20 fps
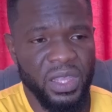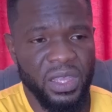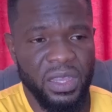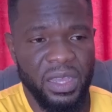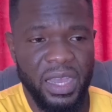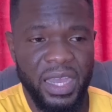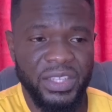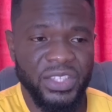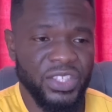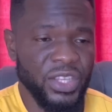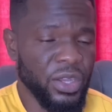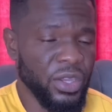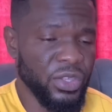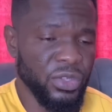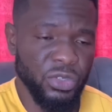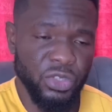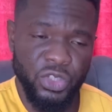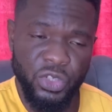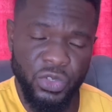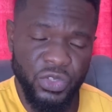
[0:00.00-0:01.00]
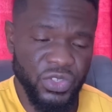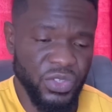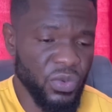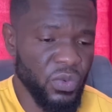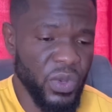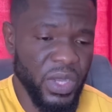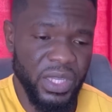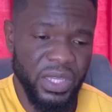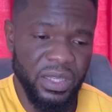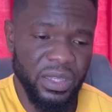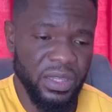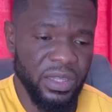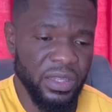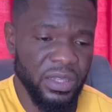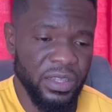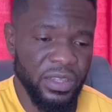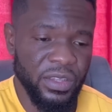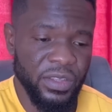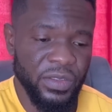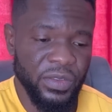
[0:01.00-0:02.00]
I tell you, chosen one.
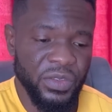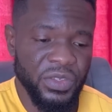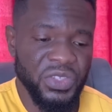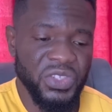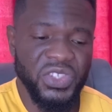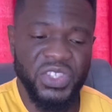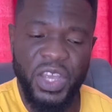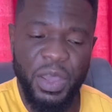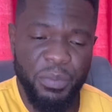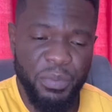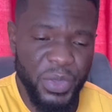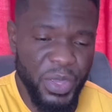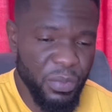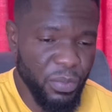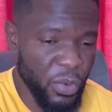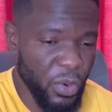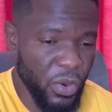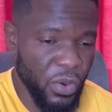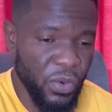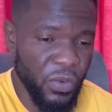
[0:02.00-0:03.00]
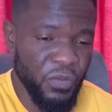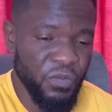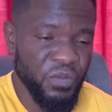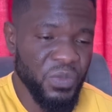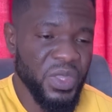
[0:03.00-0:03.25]
Some people